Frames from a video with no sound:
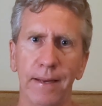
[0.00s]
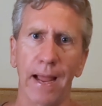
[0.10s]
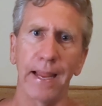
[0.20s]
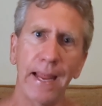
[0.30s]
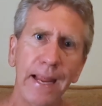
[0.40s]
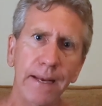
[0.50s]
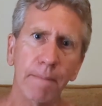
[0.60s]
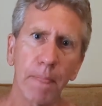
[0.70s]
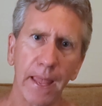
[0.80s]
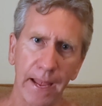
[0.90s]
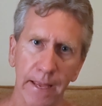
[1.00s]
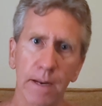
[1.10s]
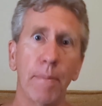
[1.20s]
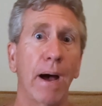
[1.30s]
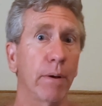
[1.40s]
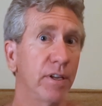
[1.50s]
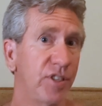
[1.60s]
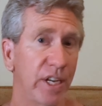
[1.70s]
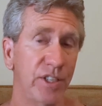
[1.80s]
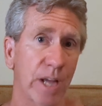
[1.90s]
I eat in about a
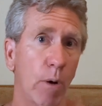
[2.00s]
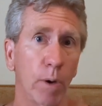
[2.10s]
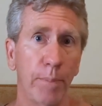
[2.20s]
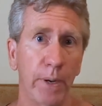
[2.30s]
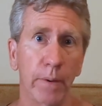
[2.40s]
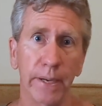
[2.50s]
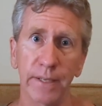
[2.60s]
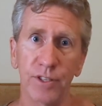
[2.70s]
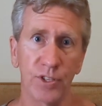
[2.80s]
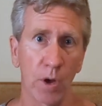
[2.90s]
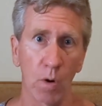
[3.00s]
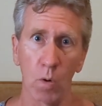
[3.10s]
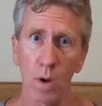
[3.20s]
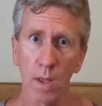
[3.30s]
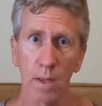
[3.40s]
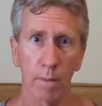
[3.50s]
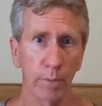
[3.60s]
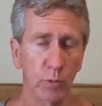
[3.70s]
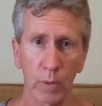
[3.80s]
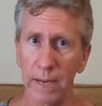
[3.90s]
six hour period. So
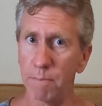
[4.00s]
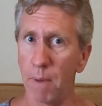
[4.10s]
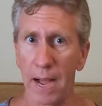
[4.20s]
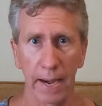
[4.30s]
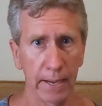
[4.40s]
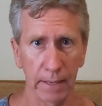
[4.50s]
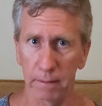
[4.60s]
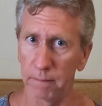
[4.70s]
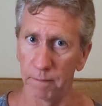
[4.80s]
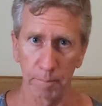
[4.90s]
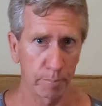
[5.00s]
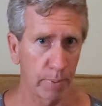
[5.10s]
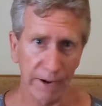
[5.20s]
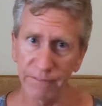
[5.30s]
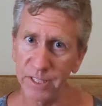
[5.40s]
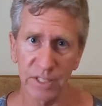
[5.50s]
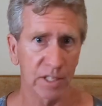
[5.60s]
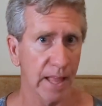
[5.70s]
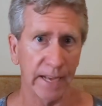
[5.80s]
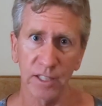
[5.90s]
between my breakfast
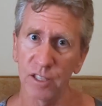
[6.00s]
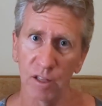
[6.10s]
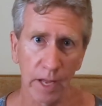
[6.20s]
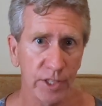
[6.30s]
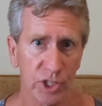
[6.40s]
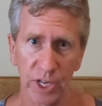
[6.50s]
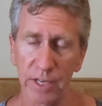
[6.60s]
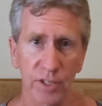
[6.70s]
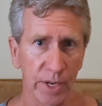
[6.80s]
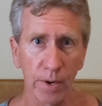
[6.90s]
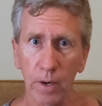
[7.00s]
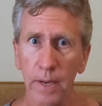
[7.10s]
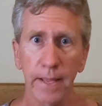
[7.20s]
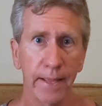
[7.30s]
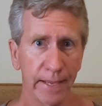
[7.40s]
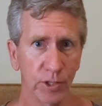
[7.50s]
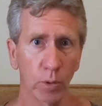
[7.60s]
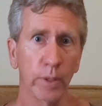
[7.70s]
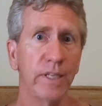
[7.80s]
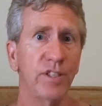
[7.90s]
slash lunch and dinner is
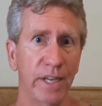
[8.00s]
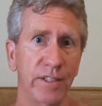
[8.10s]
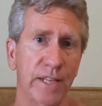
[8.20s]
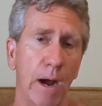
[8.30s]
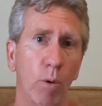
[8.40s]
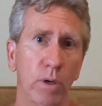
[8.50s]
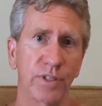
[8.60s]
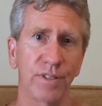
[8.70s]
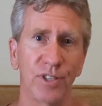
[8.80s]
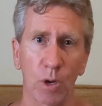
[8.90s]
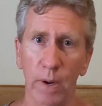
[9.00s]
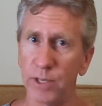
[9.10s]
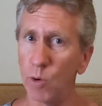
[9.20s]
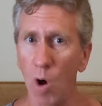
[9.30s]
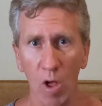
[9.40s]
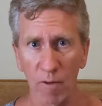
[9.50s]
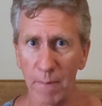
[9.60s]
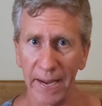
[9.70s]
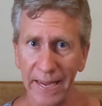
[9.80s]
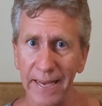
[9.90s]
only six hours. And so I do all of
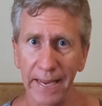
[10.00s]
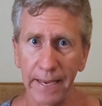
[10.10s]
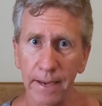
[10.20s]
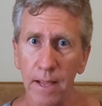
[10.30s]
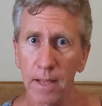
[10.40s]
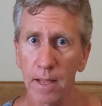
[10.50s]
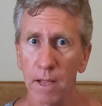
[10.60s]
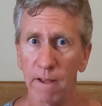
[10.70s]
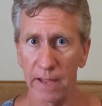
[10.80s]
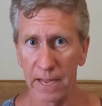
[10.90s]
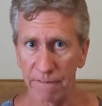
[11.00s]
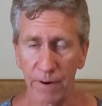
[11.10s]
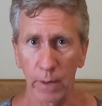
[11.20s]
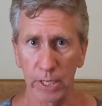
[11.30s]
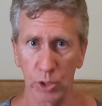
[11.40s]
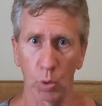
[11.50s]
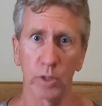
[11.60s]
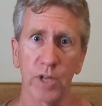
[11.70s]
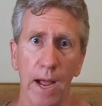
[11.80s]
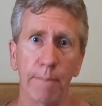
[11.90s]
my eating in a very
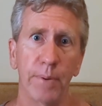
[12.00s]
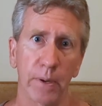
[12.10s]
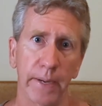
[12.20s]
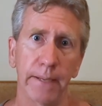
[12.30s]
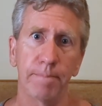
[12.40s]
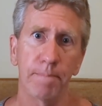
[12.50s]
short time period.